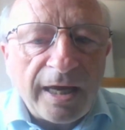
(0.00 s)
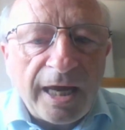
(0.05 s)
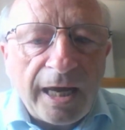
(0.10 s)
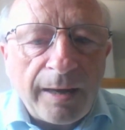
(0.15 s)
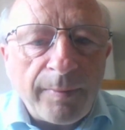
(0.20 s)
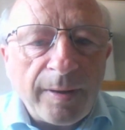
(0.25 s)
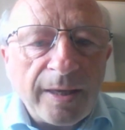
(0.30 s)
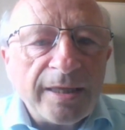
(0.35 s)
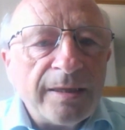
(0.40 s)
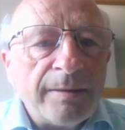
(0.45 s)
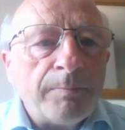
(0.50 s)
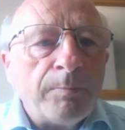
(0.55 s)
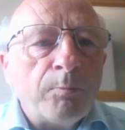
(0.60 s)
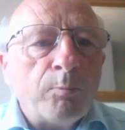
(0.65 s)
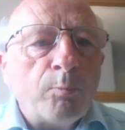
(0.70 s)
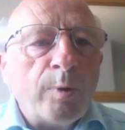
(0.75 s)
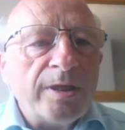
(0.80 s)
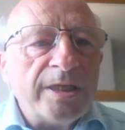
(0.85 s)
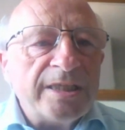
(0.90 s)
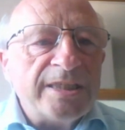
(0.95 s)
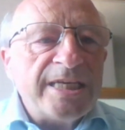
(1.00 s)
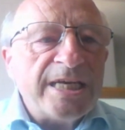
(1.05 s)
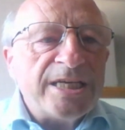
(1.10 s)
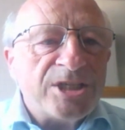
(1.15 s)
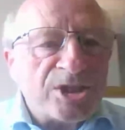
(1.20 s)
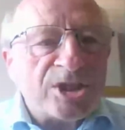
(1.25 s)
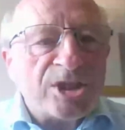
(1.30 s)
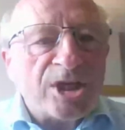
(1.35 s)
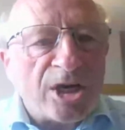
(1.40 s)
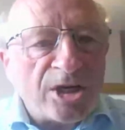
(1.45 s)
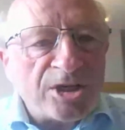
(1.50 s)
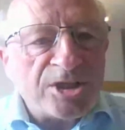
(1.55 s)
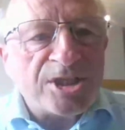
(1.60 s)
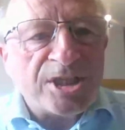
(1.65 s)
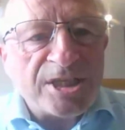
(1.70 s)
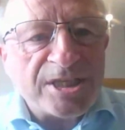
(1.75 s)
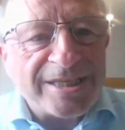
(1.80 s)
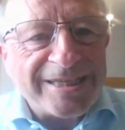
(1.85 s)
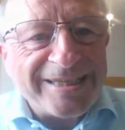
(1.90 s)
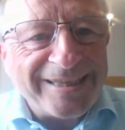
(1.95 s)
And when the teacher starts
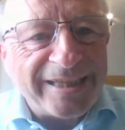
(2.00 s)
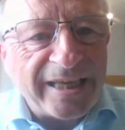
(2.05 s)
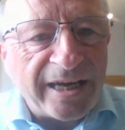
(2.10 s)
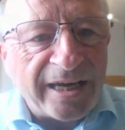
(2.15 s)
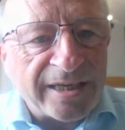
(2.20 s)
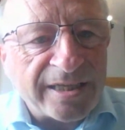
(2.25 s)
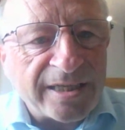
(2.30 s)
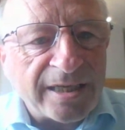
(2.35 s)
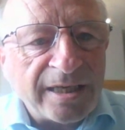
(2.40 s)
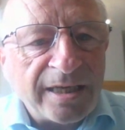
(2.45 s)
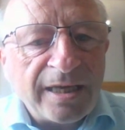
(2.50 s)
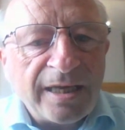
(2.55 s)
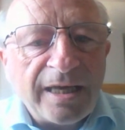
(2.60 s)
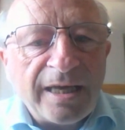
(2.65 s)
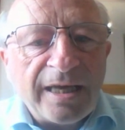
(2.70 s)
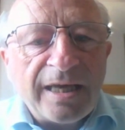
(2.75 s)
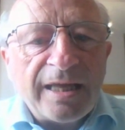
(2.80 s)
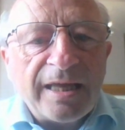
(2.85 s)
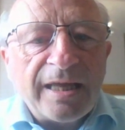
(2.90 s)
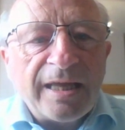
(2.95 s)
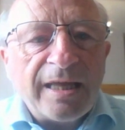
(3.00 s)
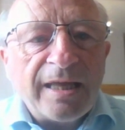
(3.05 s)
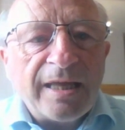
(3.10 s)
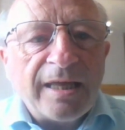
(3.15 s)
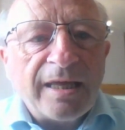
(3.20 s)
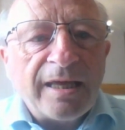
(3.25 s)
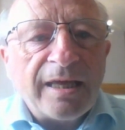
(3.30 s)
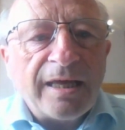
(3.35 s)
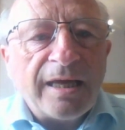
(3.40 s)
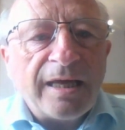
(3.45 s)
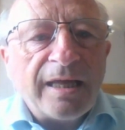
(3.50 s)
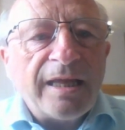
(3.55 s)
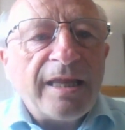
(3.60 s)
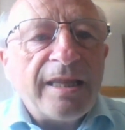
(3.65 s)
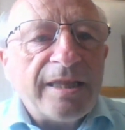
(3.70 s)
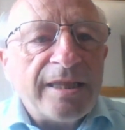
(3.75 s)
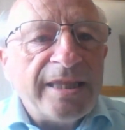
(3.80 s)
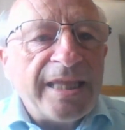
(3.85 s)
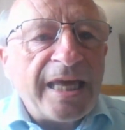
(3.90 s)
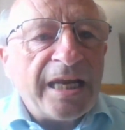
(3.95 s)
to see that,
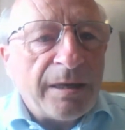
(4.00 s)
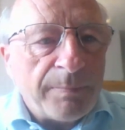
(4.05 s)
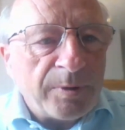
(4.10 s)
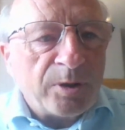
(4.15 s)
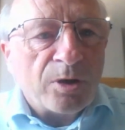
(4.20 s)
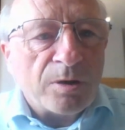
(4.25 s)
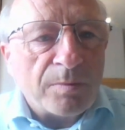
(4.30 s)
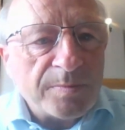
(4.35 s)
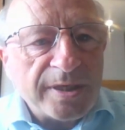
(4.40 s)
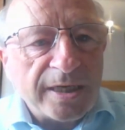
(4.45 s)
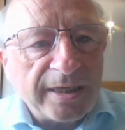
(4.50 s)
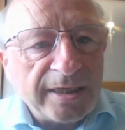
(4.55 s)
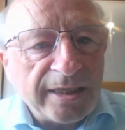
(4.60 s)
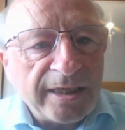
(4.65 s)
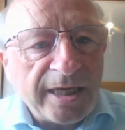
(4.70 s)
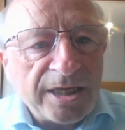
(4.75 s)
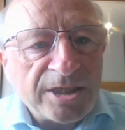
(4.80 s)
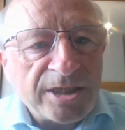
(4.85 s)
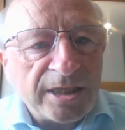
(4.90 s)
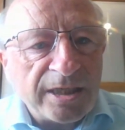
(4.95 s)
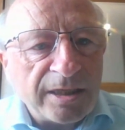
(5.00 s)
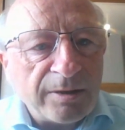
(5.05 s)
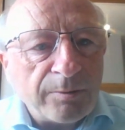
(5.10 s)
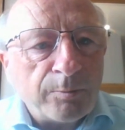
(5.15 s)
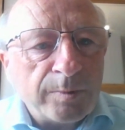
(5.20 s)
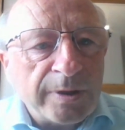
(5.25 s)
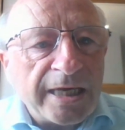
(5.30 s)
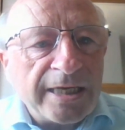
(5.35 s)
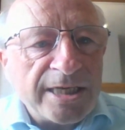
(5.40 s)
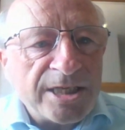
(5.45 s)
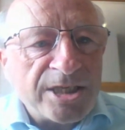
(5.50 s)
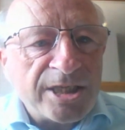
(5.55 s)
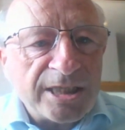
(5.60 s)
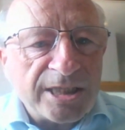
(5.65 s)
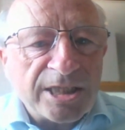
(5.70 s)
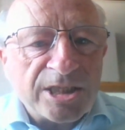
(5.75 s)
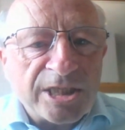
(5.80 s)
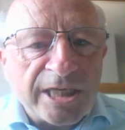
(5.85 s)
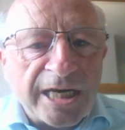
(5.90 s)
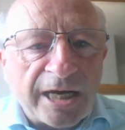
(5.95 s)
then it becomes ADHD. Then you
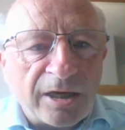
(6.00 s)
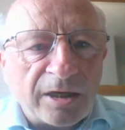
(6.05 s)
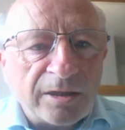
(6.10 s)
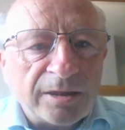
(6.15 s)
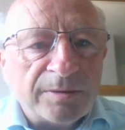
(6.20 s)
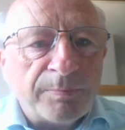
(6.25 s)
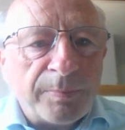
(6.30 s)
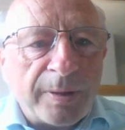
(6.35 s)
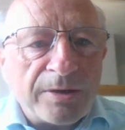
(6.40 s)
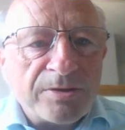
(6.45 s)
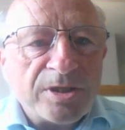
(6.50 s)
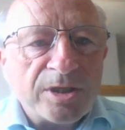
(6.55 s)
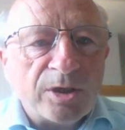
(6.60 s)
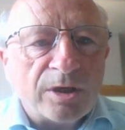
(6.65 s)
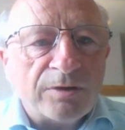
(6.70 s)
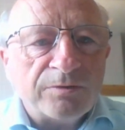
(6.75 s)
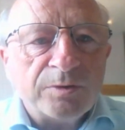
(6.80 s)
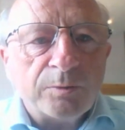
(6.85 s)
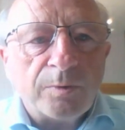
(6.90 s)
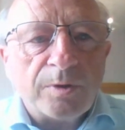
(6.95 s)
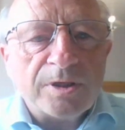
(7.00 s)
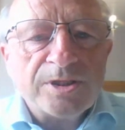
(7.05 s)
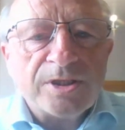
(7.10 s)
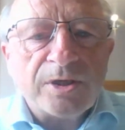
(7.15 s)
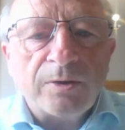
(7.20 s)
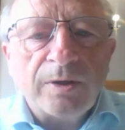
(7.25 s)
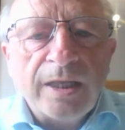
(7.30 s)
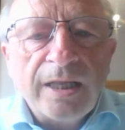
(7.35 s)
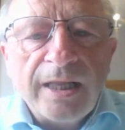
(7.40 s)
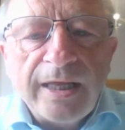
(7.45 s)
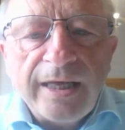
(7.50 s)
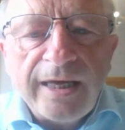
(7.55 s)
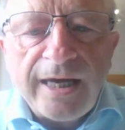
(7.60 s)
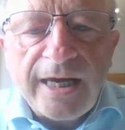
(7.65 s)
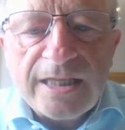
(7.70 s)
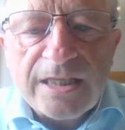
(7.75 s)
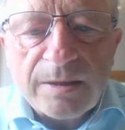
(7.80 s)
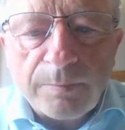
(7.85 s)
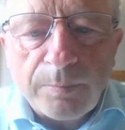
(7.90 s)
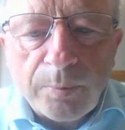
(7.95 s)
see the child bouncing off the wall. So
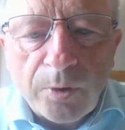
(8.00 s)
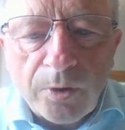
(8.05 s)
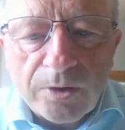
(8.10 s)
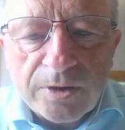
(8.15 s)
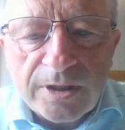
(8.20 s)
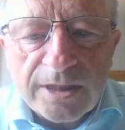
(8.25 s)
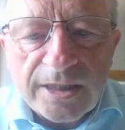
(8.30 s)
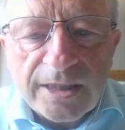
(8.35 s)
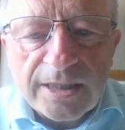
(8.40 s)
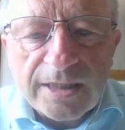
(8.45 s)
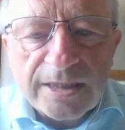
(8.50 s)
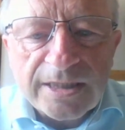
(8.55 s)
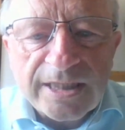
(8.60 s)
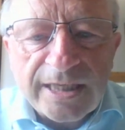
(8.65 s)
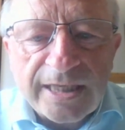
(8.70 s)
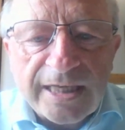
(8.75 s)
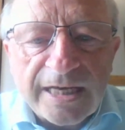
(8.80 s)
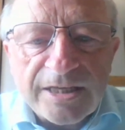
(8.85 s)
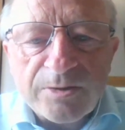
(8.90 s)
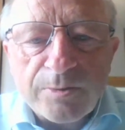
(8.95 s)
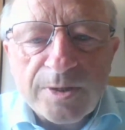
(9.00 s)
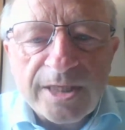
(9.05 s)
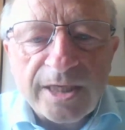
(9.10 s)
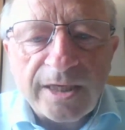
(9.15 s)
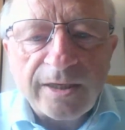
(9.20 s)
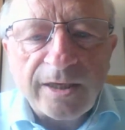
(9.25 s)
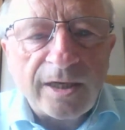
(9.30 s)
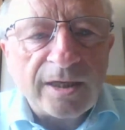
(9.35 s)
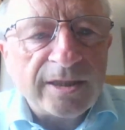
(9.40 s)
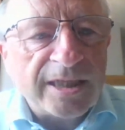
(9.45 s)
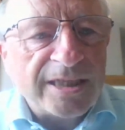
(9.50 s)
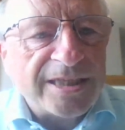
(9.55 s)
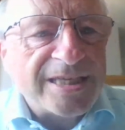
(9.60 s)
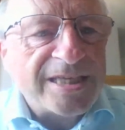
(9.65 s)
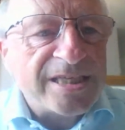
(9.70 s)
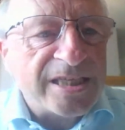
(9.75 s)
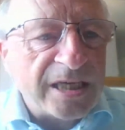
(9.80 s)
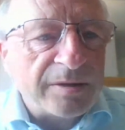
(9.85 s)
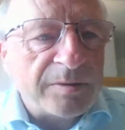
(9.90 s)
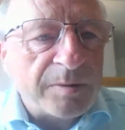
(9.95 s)
it's important to see, as we were saying earlier, that the
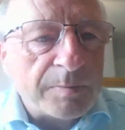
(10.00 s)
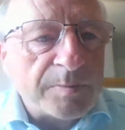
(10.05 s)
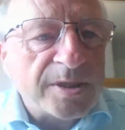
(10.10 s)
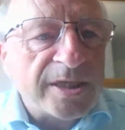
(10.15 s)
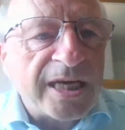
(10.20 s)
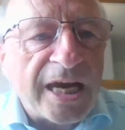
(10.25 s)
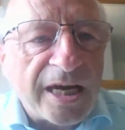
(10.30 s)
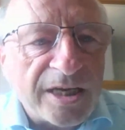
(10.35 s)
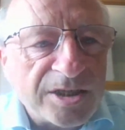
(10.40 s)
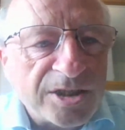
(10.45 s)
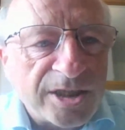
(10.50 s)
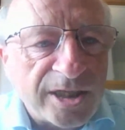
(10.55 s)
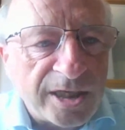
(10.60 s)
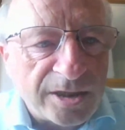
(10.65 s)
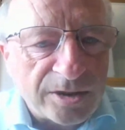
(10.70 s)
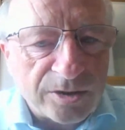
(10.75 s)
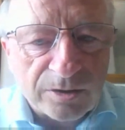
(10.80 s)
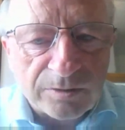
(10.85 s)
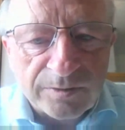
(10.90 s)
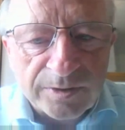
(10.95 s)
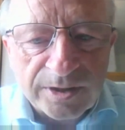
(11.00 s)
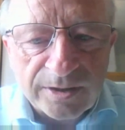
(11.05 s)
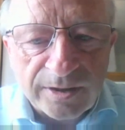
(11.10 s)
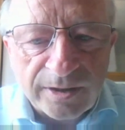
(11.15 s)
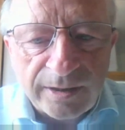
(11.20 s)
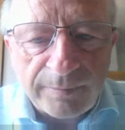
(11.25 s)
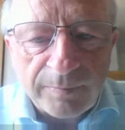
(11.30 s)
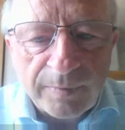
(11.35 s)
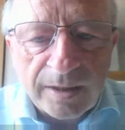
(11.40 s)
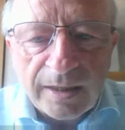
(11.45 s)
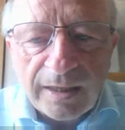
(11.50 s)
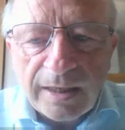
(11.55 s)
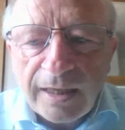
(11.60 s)
symptoms can change over time.